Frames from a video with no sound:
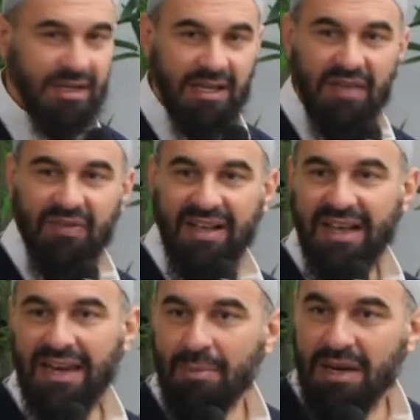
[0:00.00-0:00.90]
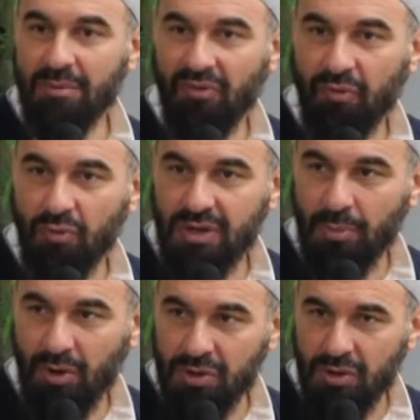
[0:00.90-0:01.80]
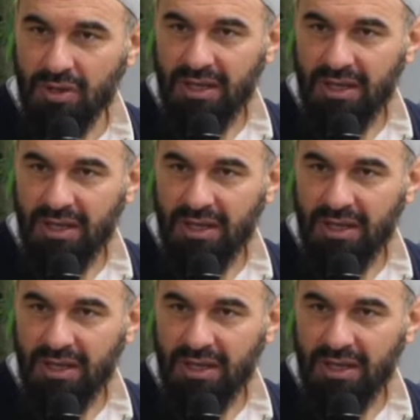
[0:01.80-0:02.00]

if a calamity befalls upon you,